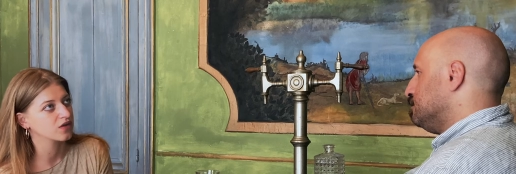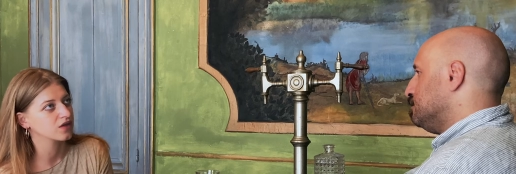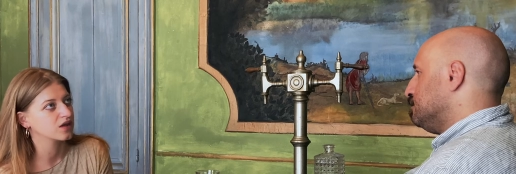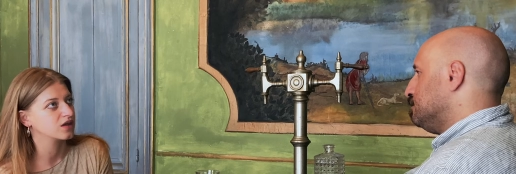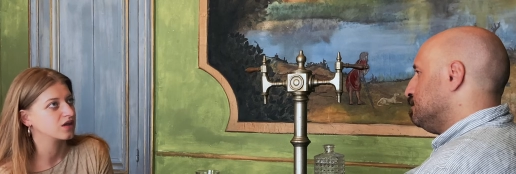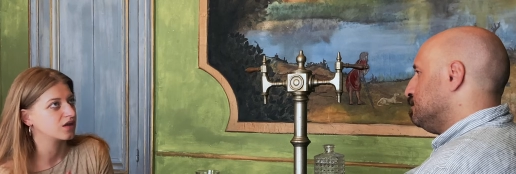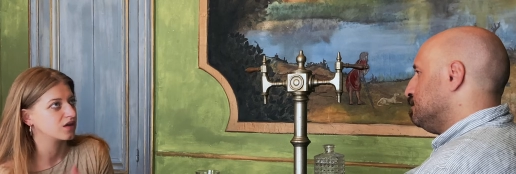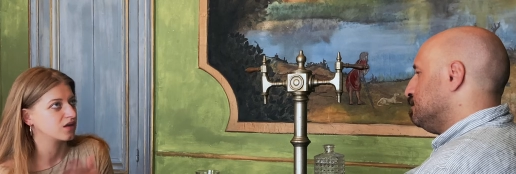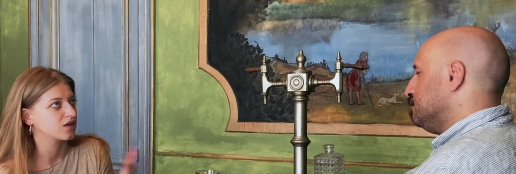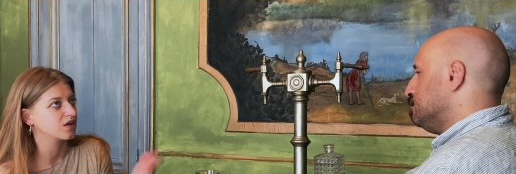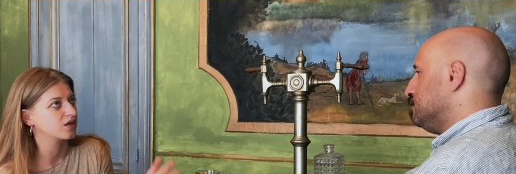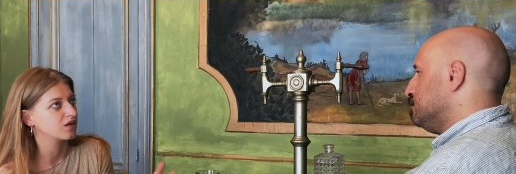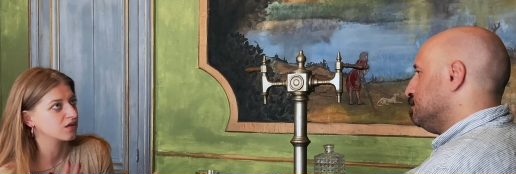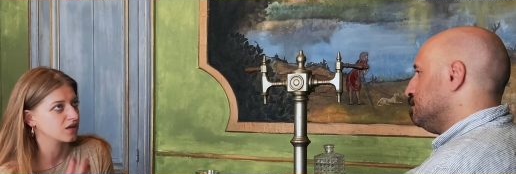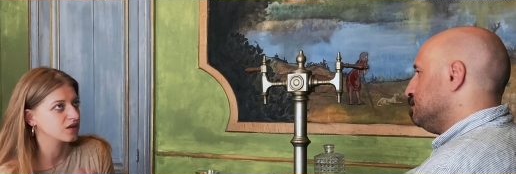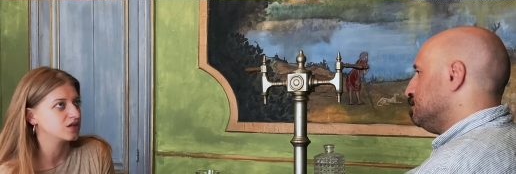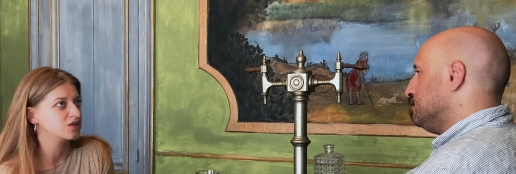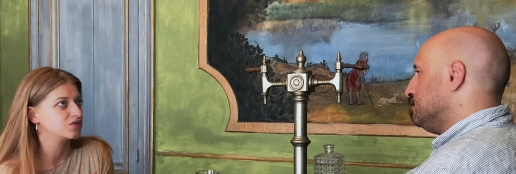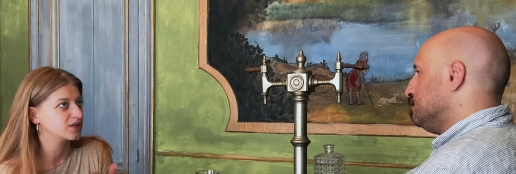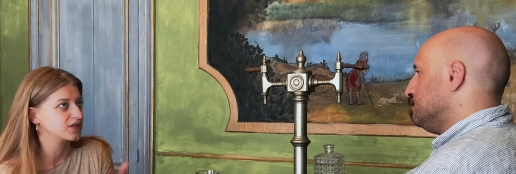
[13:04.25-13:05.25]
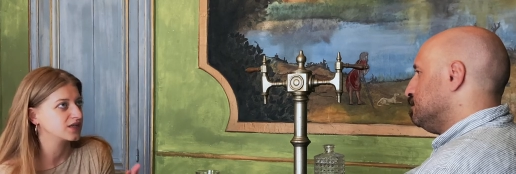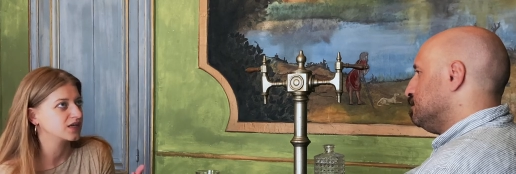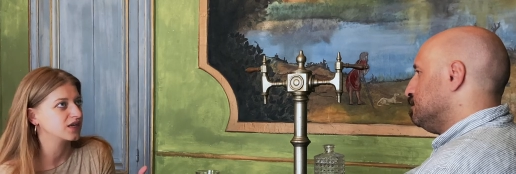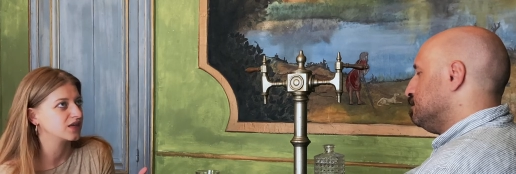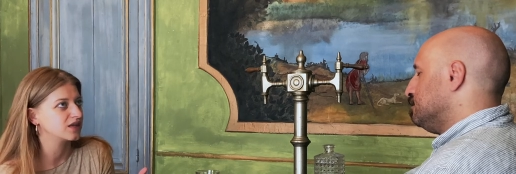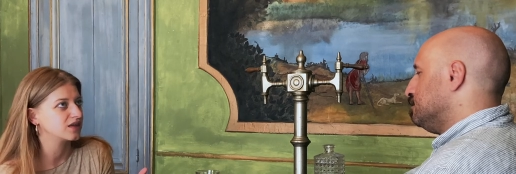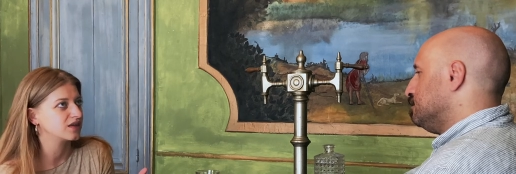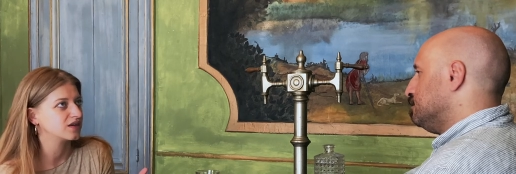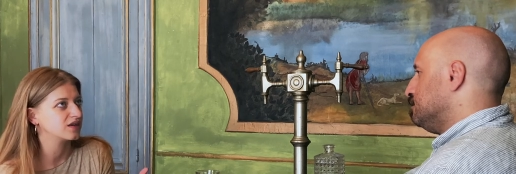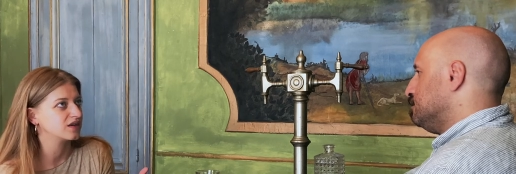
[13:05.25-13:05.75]
Speaker 1: and then they are interested
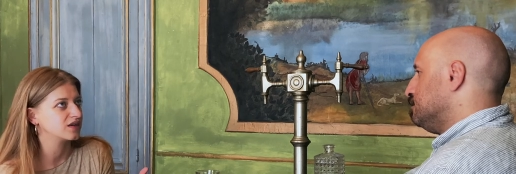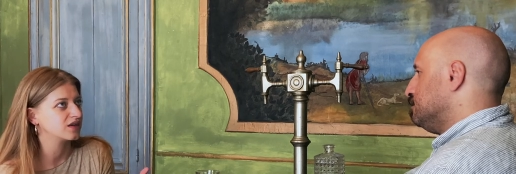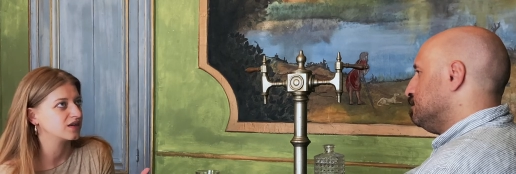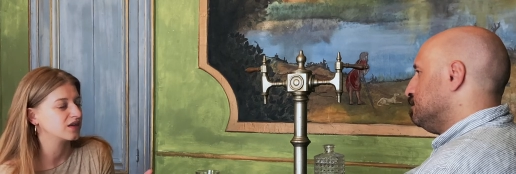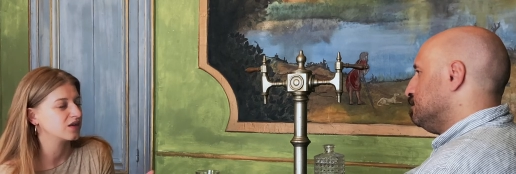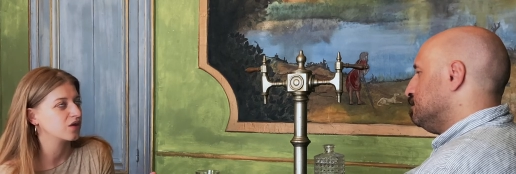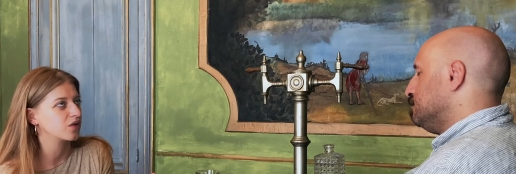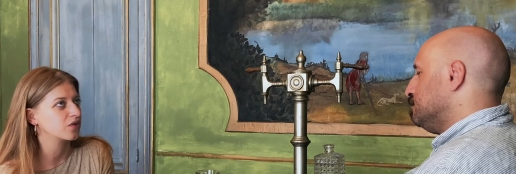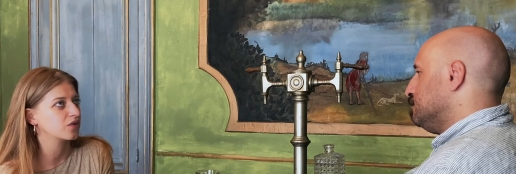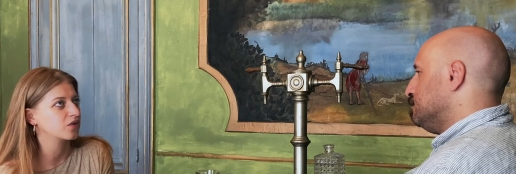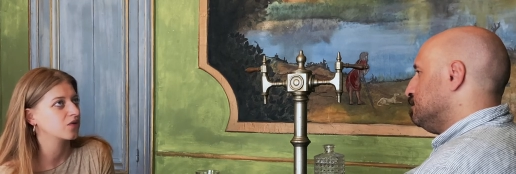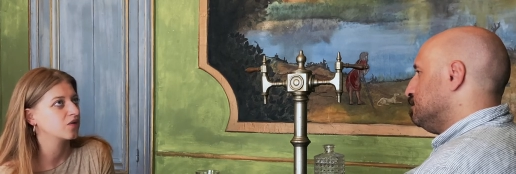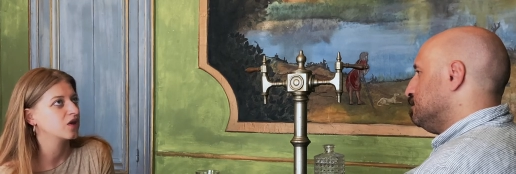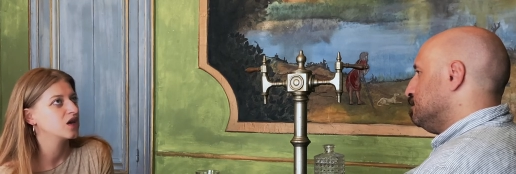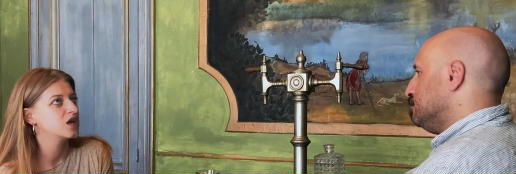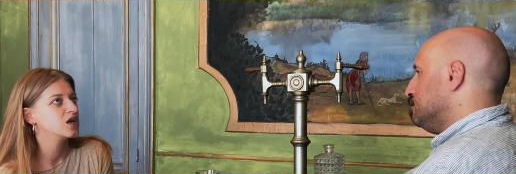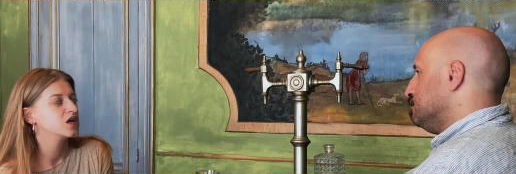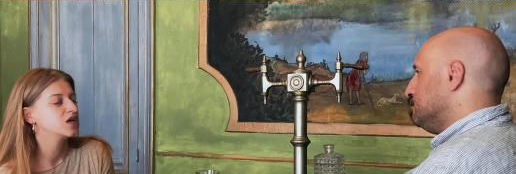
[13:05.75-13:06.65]
in the author.